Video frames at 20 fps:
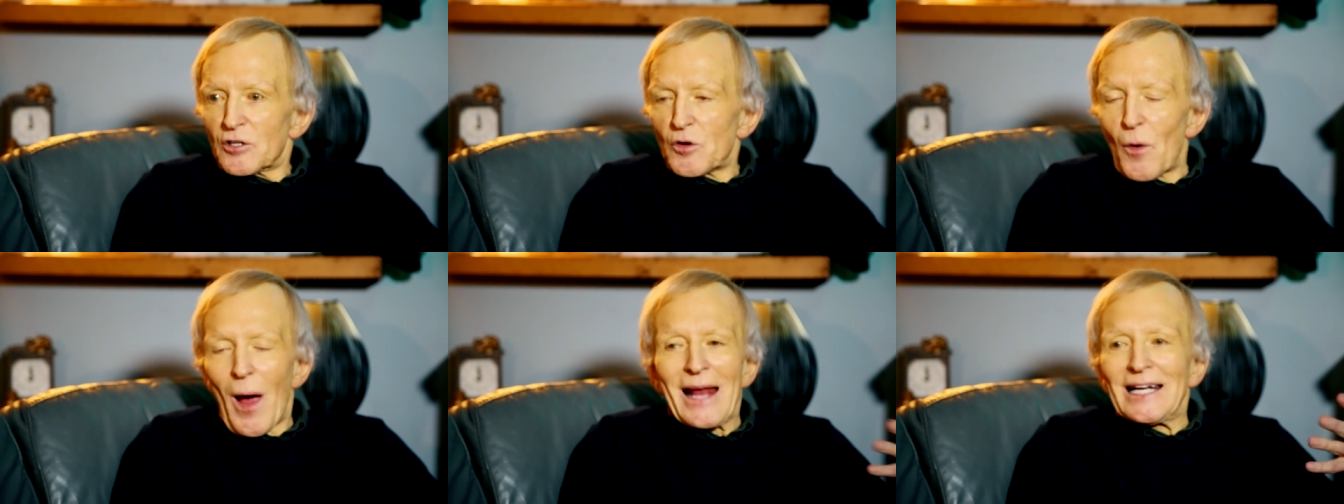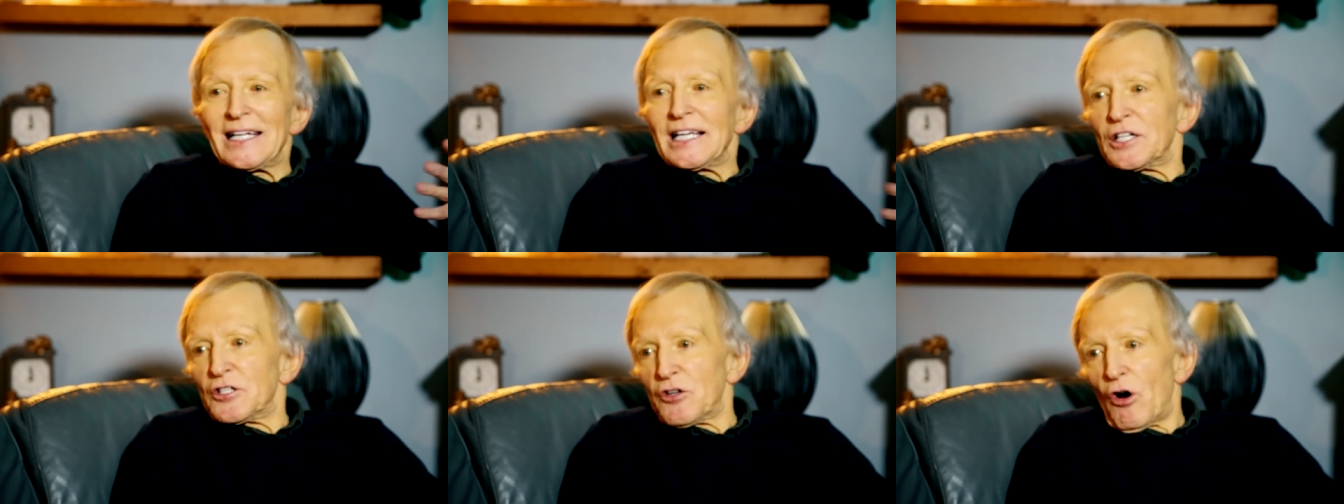to
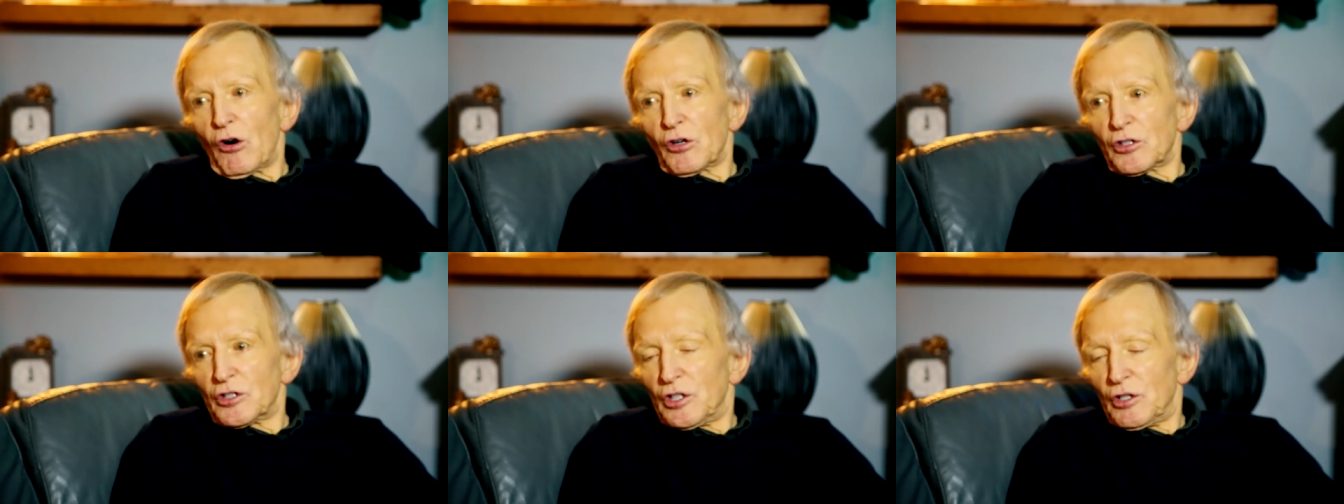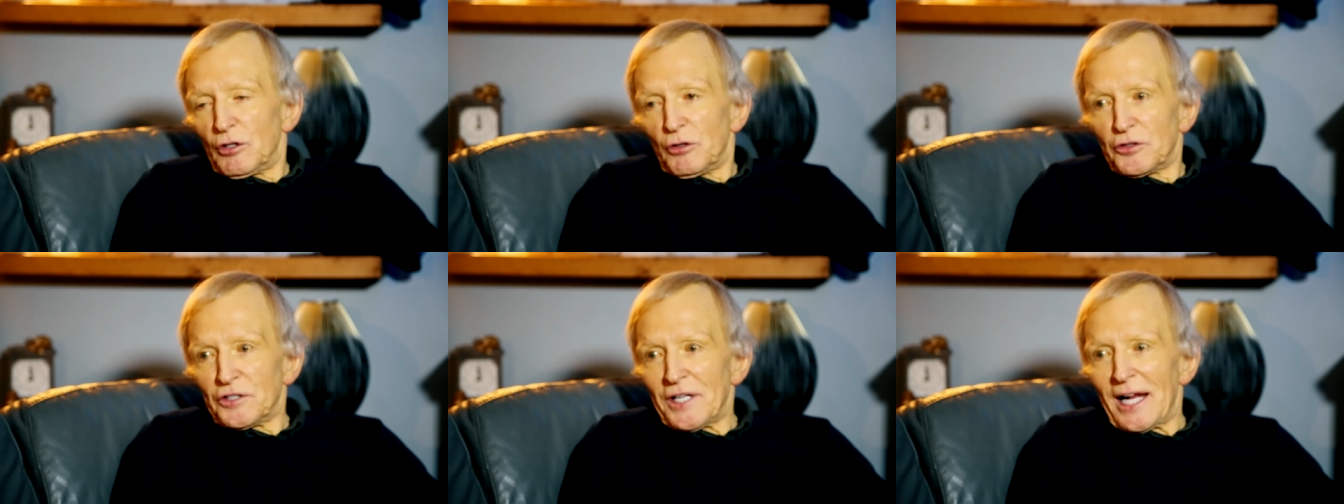any
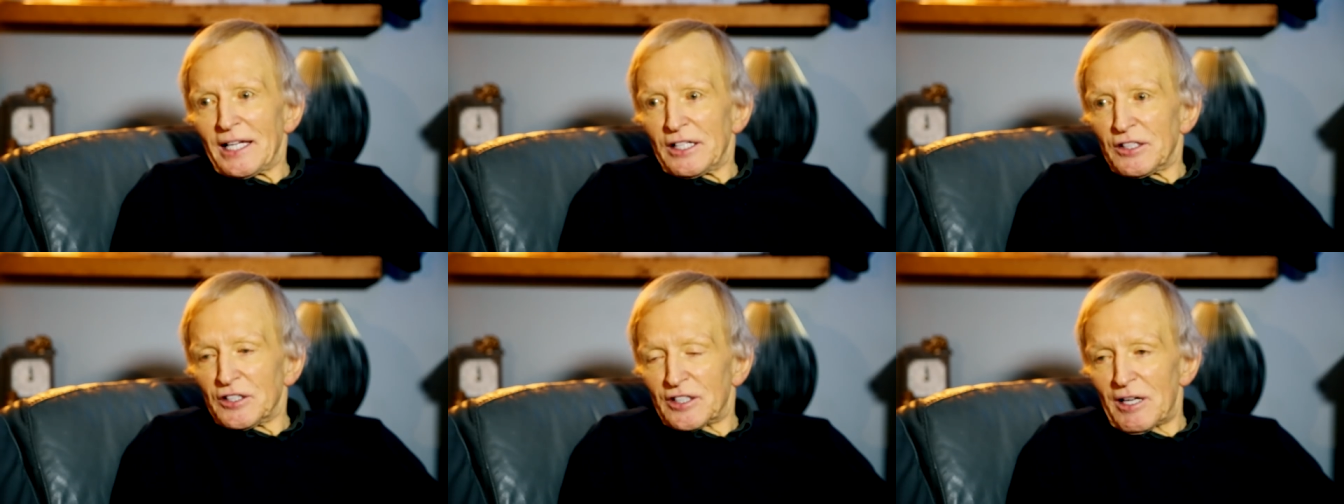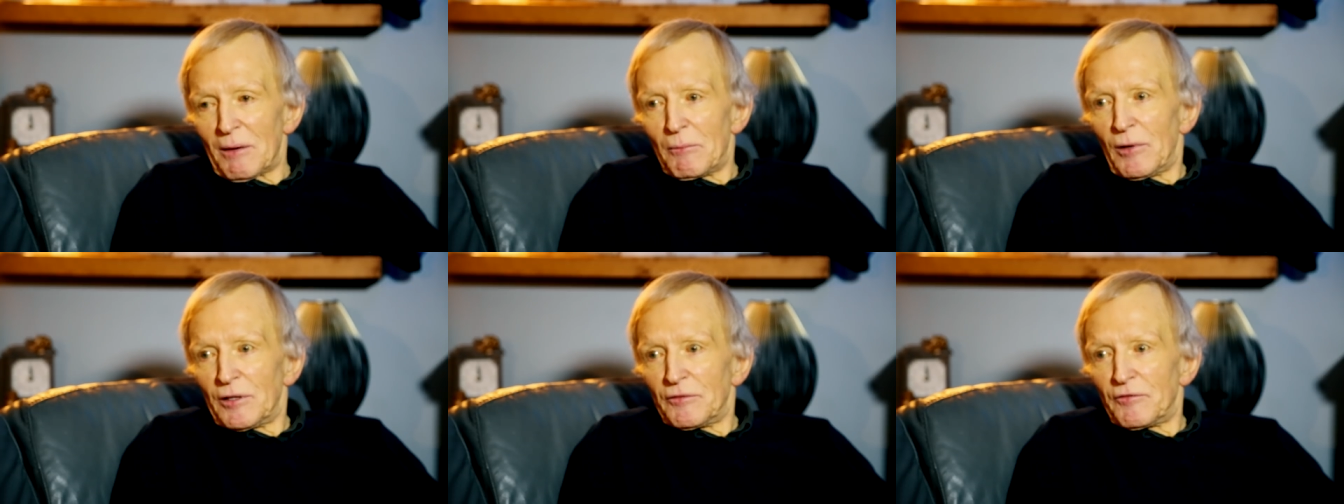doctor who's telling
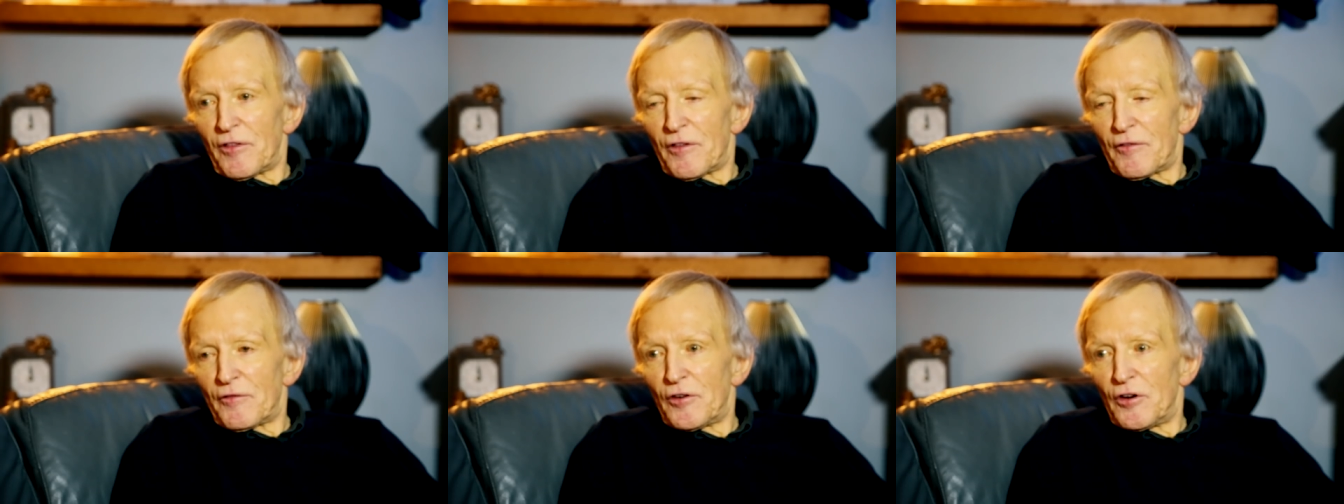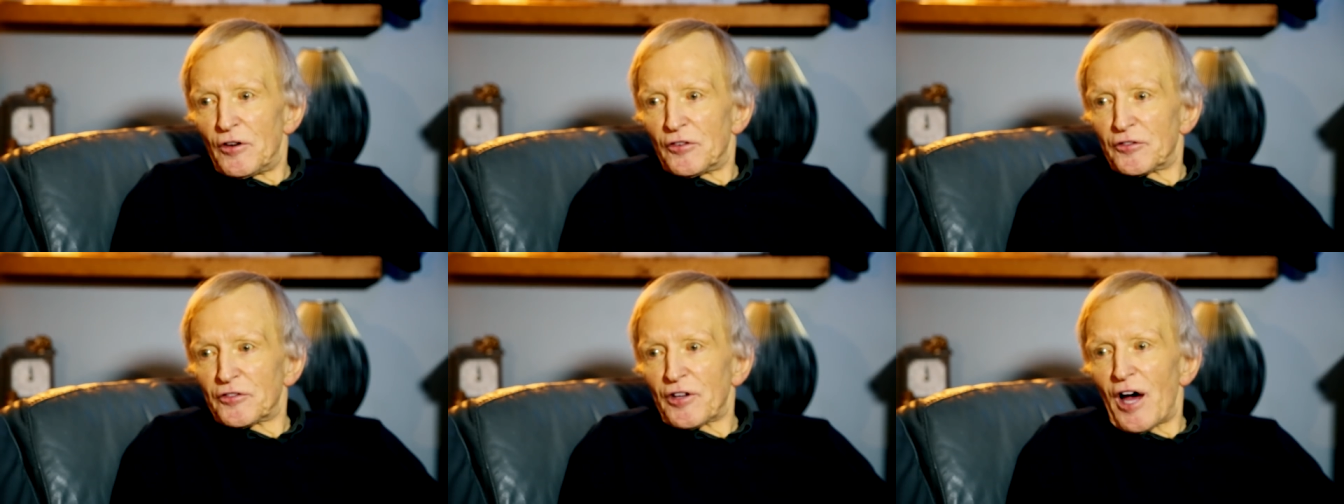someone for the
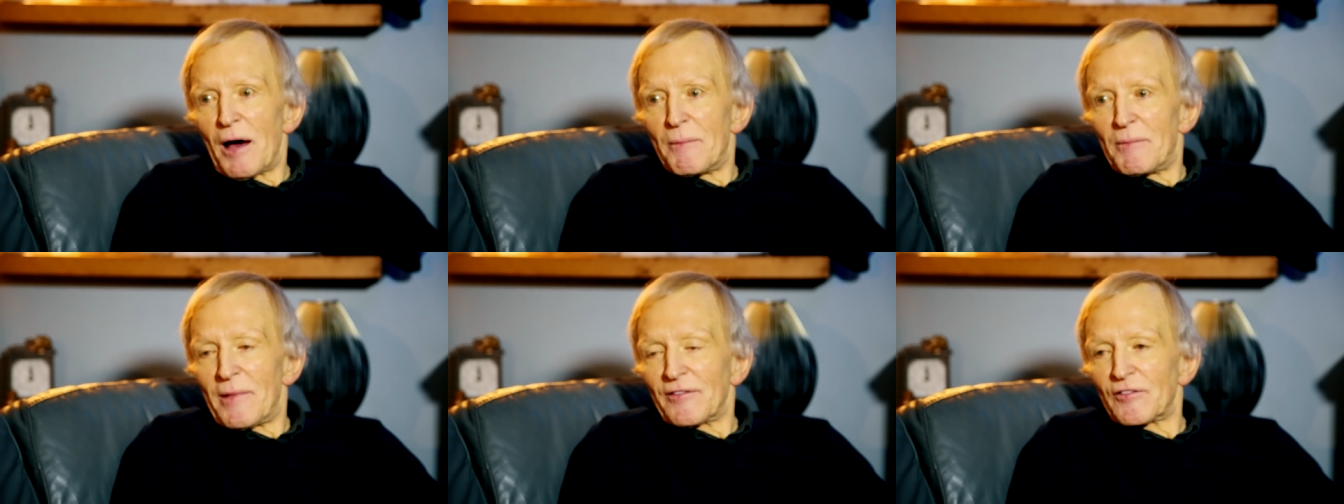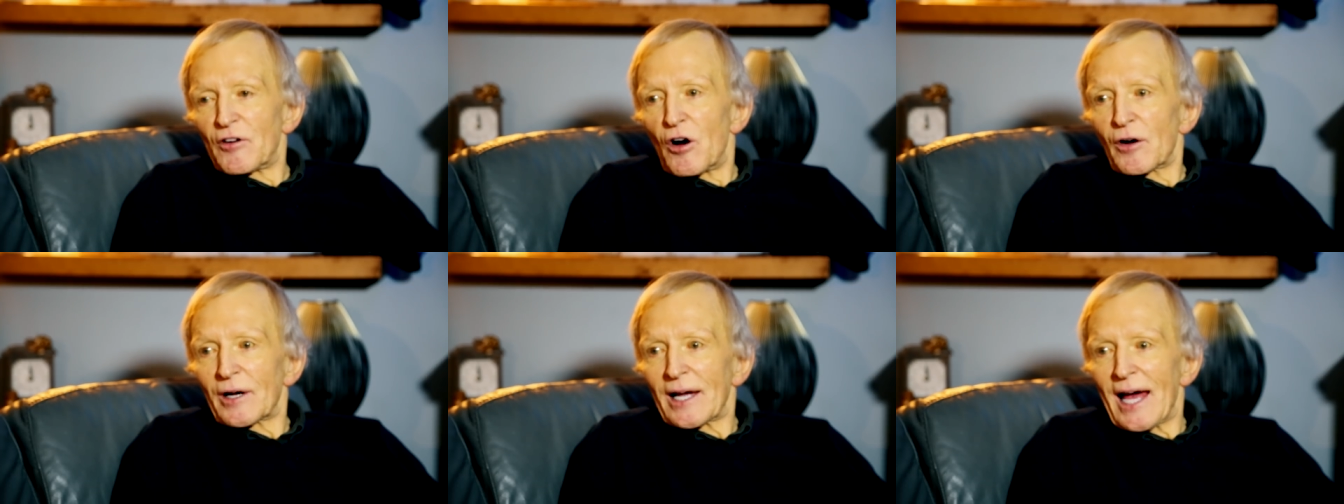first time
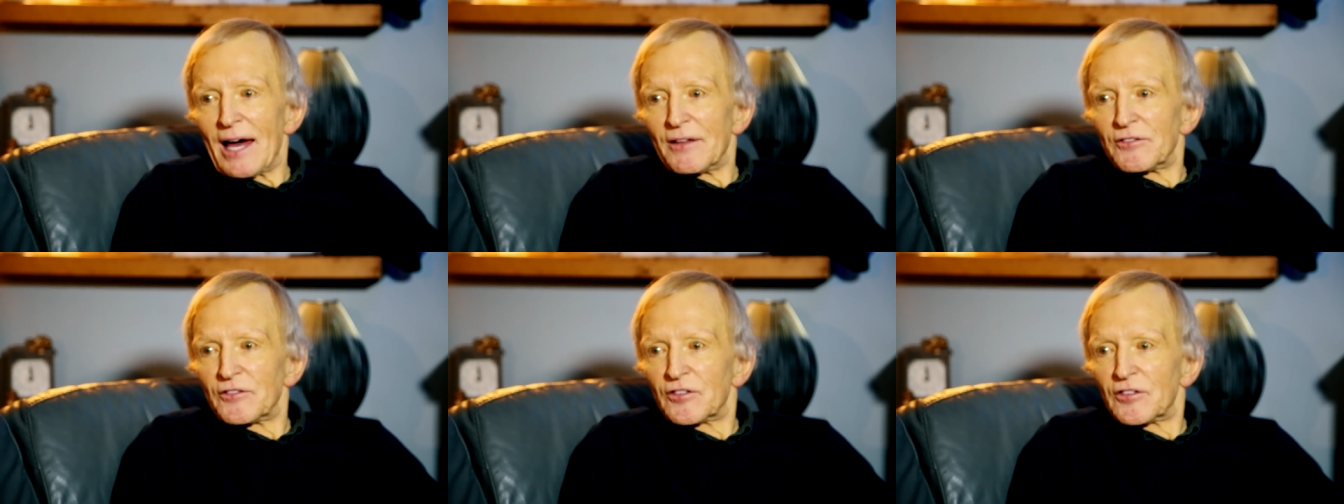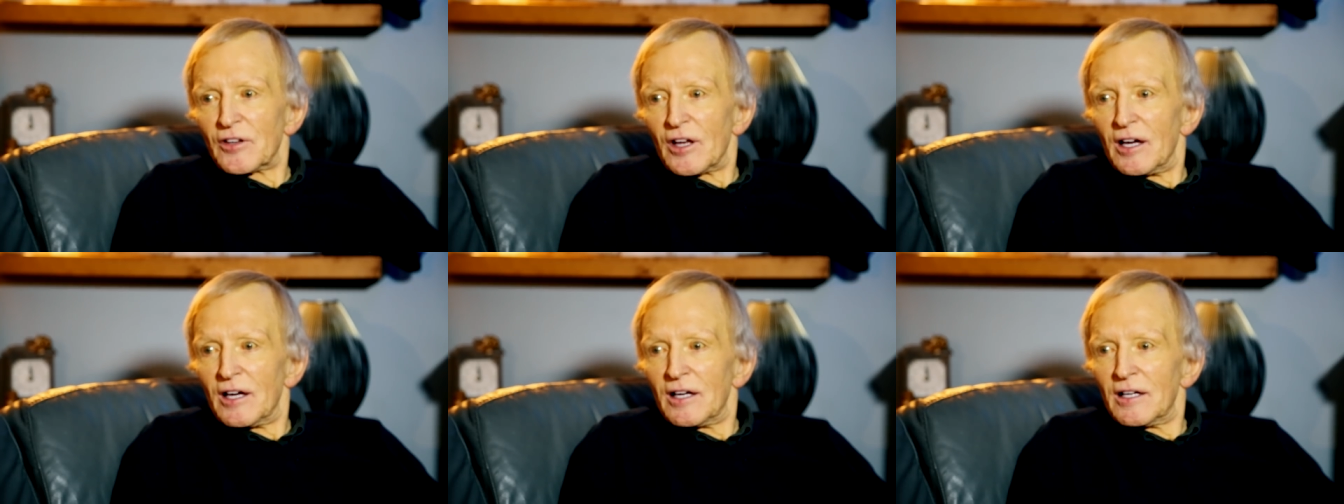they've got
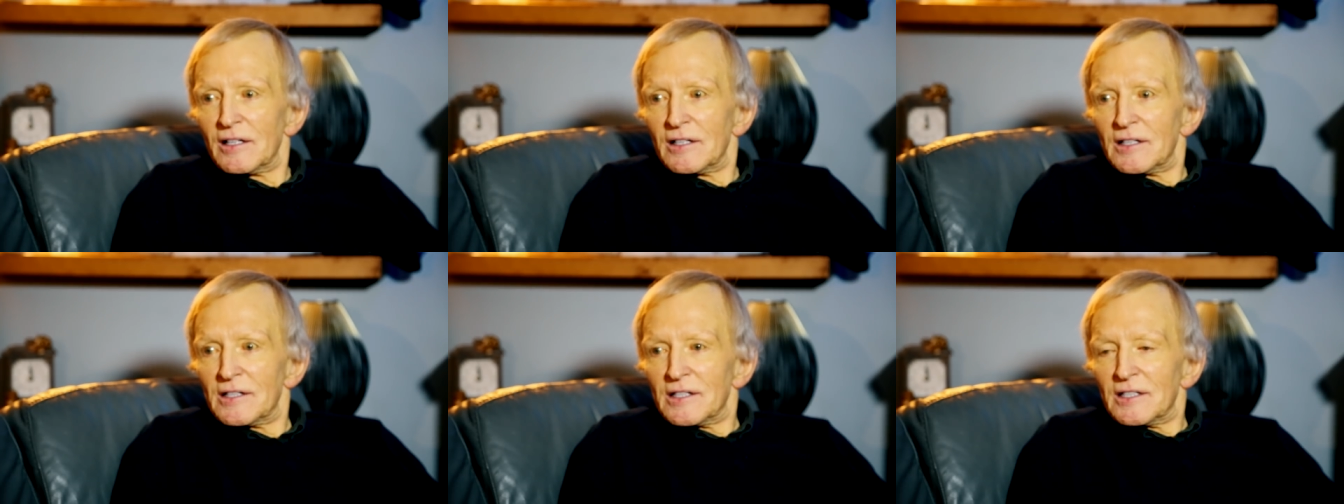cancer,